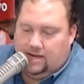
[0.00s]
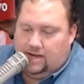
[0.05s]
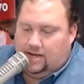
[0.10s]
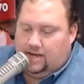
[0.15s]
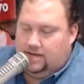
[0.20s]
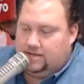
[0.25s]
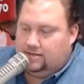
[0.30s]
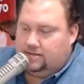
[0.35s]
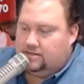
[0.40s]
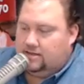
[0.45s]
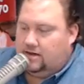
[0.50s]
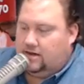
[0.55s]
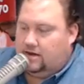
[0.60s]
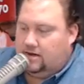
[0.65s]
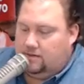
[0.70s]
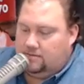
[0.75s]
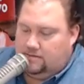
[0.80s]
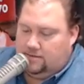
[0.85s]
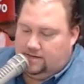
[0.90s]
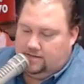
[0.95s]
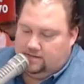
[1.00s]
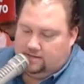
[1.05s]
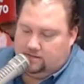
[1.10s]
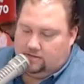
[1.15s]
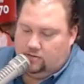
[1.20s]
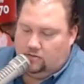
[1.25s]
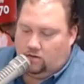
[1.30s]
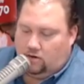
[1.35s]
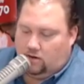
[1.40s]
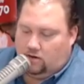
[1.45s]
is
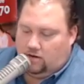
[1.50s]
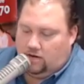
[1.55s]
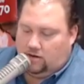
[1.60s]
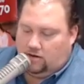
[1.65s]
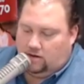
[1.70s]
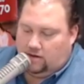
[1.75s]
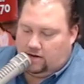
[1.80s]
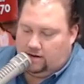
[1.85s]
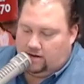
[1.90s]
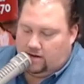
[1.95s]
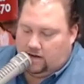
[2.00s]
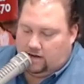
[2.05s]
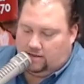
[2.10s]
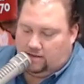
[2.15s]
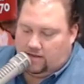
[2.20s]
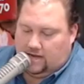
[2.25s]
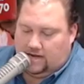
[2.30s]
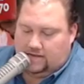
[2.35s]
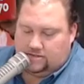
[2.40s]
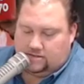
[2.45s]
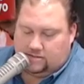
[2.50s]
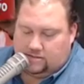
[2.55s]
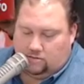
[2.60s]
his URL online.